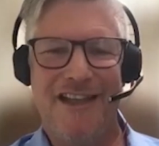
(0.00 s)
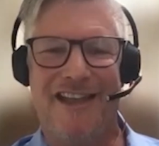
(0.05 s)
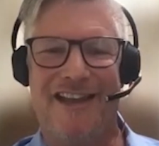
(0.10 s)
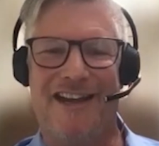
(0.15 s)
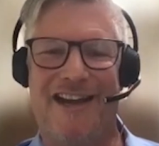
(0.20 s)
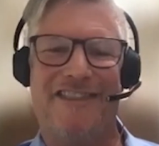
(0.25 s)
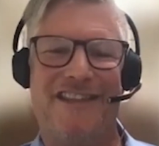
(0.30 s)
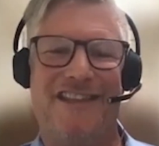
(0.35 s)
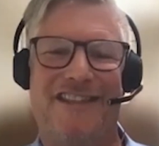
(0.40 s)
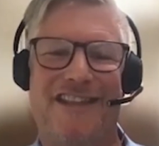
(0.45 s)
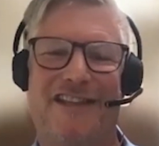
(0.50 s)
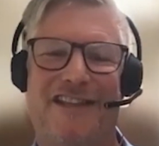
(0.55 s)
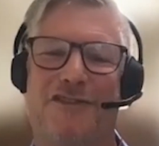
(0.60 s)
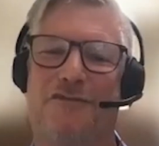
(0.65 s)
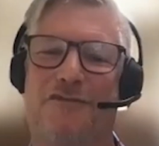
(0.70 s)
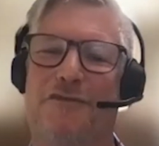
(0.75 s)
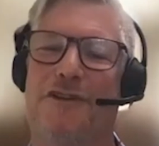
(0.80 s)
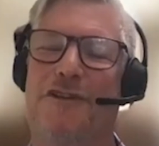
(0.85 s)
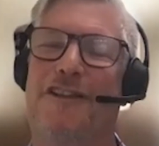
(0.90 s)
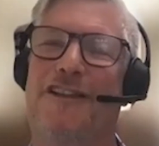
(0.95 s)
And I think that's
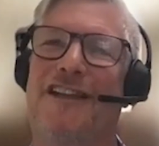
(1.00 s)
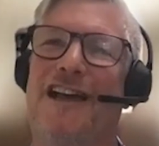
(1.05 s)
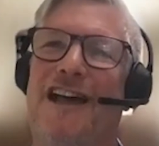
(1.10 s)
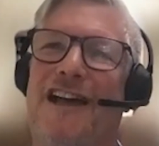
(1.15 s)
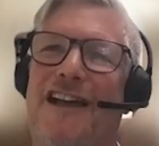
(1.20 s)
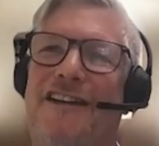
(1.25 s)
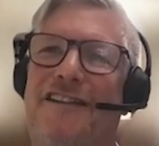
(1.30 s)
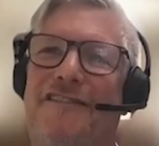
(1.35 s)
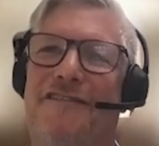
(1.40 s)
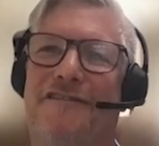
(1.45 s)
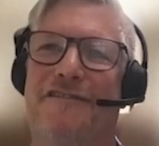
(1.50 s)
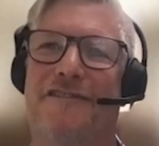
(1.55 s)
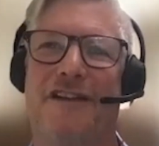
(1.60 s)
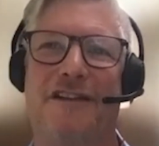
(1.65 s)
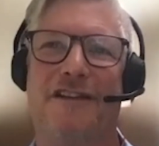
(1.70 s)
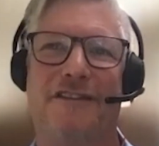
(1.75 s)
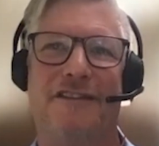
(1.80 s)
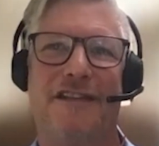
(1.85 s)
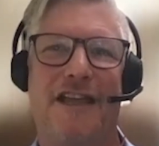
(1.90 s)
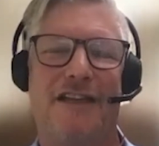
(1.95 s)
really kind of
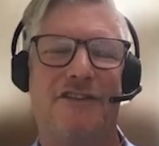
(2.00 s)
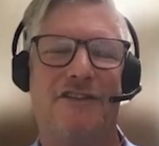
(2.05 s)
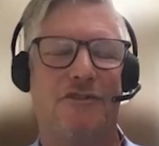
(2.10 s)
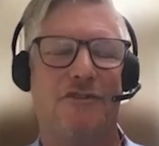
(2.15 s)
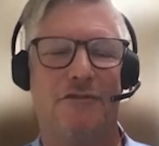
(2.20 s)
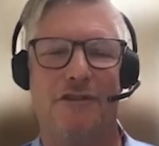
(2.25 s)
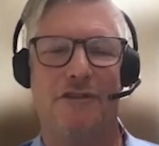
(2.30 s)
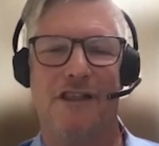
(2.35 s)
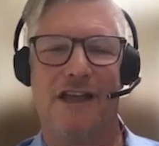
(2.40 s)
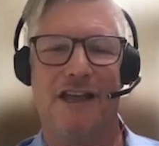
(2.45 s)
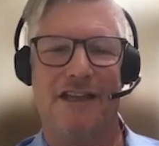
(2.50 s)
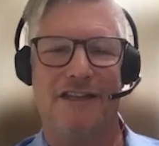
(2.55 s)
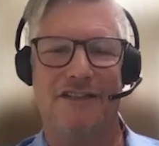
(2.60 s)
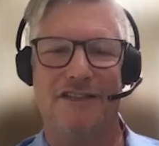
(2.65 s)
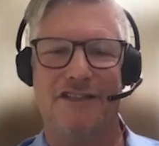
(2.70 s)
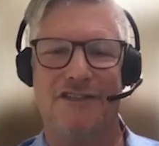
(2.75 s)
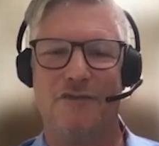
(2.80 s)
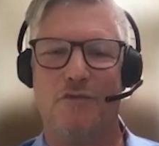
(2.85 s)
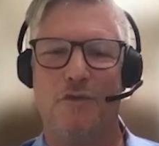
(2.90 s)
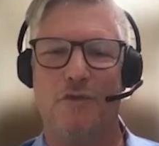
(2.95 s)

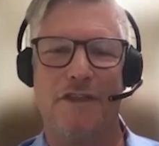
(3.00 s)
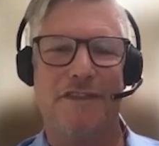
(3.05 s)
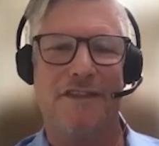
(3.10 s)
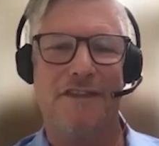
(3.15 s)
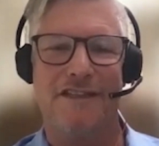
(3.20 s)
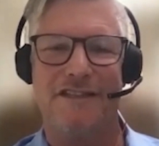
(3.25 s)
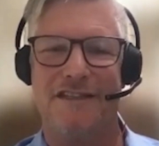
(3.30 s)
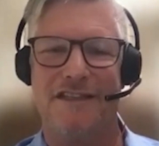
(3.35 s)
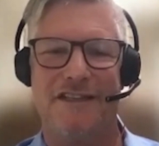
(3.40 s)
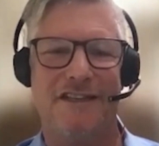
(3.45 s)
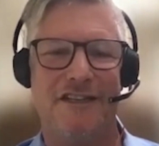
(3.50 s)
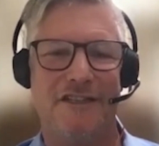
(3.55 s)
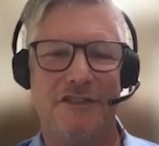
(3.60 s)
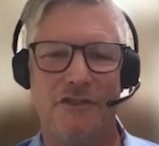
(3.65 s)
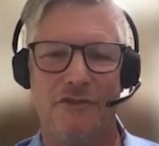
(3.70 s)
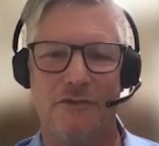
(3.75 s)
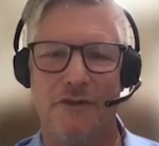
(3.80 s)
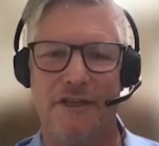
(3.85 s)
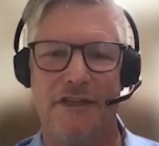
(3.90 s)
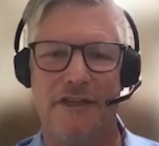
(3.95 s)
contextualizes what this
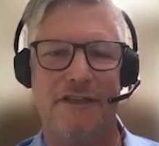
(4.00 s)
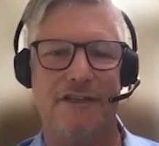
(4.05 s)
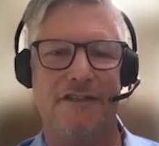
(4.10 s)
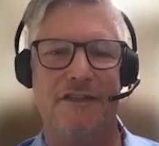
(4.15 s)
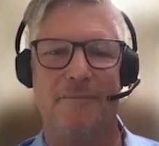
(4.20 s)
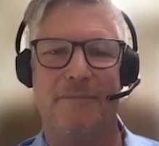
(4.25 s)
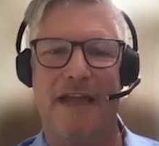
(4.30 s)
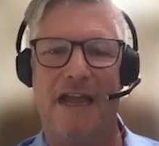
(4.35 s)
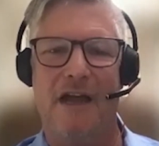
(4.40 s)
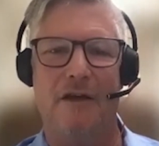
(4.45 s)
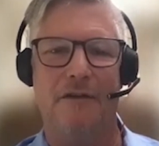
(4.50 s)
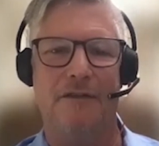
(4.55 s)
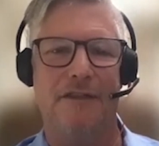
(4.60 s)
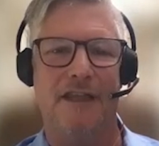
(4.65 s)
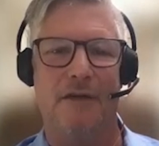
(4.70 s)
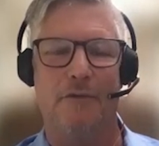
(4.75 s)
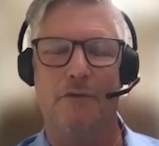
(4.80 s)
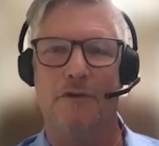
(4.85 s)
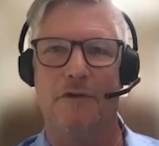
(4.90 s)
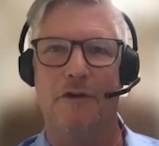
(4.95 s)
industry is about,
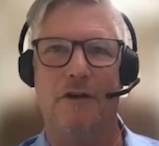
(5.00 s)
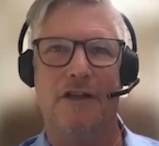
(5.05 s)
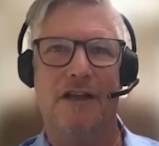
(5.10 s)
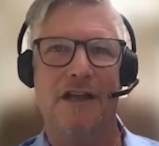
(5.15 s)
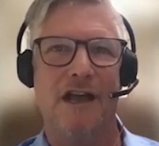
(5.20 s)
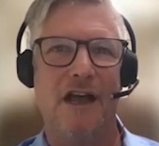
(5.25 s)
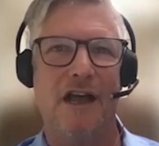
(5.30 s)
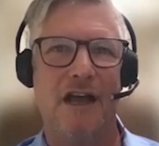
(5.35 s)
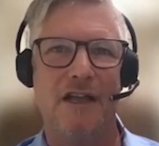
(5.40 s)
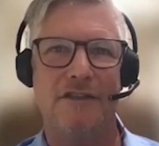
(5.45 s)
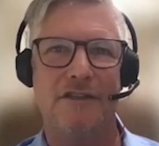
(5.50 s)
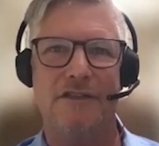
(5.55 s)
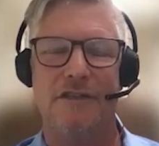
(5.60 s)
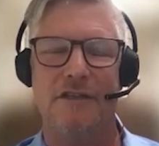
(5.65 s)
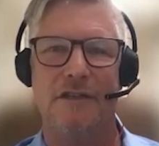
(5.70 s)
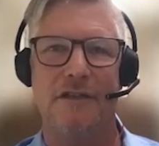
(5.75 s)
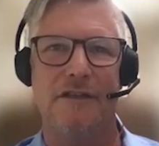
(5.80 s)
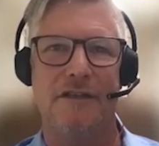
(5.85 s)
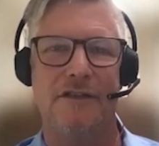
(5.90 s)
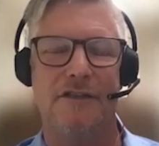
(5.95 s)
that we're
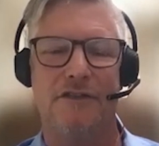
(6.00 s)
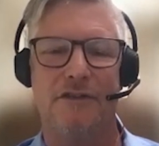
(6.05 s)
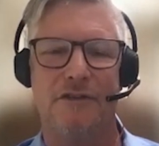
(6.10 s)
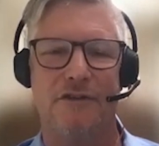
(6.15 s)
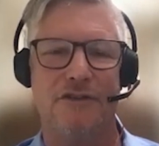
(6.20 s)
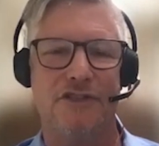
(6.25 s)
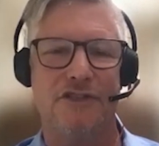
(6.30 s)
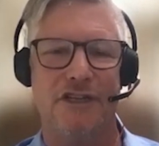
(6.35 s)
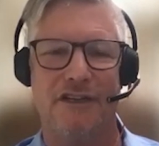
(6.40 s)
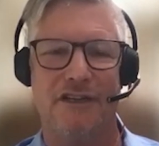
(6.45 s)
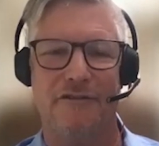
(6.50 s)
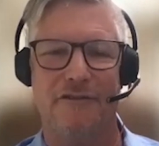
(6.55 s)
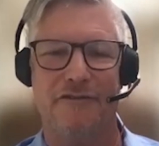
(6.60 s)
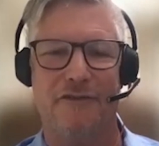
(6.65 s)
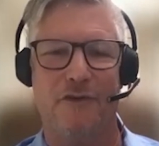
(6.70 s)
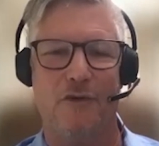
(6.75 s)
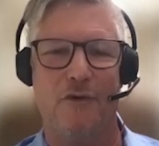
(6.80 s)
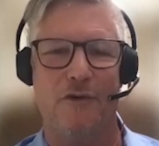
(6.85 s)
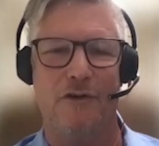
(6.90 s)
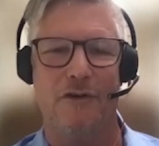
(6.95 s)
constantly searching
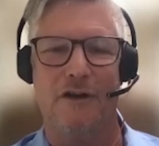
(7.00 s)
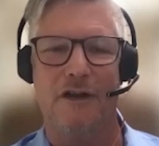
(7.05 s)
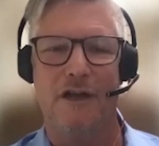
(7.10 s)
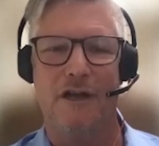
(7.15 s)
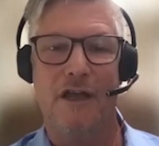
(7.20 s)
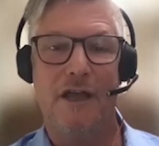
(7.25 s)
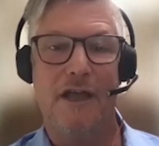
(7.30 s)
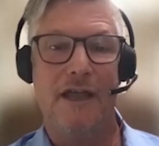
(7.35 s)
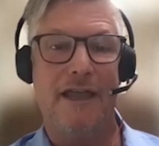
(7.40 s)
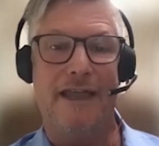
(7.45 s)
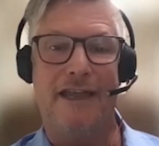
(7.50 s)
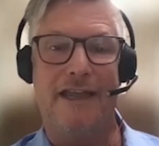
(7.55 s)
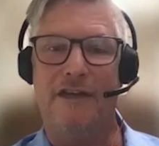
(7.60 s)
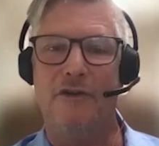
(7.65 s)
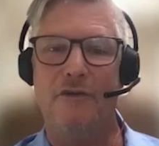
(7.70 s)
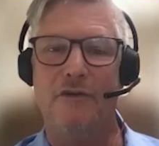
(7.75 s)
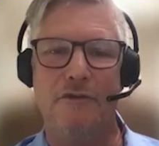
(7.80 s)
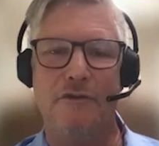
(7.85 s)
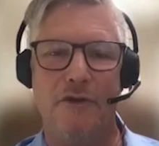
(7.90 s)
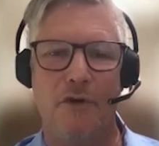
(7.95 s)
for a
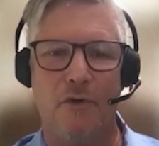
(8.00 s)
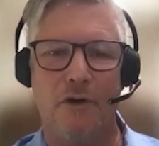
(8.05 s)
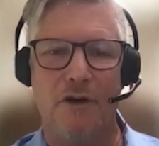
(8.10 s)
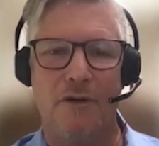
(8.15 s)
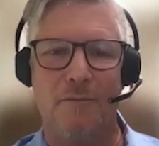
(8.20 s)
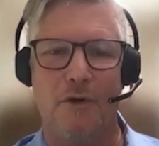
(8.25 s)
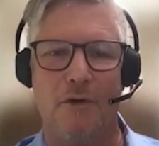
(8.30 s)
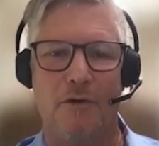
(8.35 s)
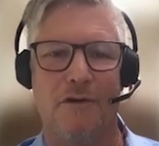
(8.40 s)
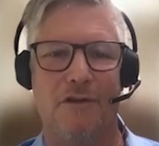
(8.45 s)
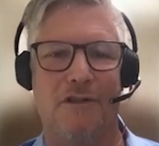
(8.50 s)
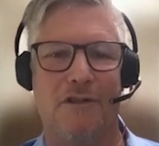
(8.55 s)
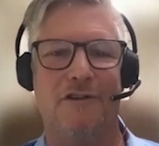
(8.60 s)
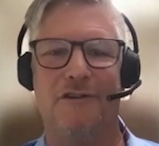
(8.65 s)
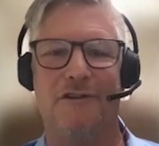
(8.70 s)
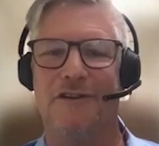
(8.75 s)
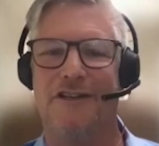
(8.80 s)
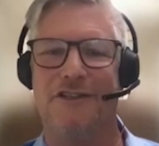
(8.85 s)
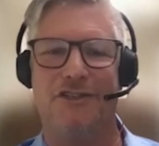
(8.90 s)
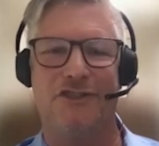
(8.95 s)
new normal
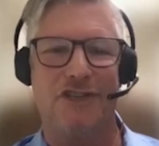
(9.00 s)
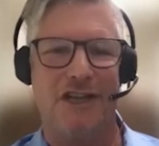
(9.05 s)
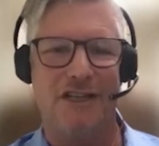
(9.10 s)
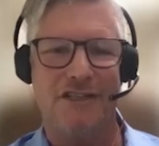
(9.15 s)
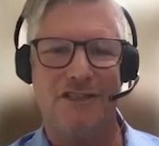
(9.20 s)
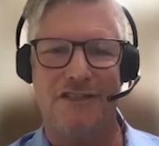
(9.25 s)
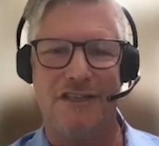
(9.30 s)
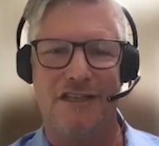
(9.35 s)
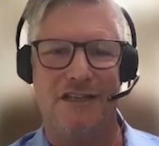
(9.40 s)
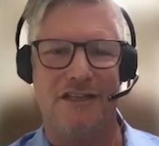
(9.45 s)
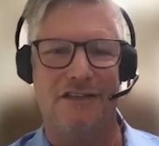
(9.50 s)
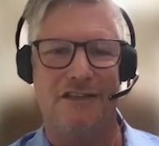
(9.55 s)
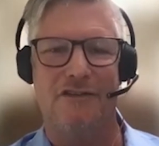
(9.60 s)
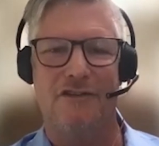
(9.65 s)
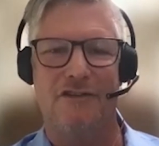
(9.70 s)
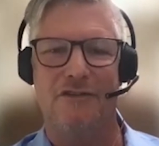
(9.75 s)
or adjusting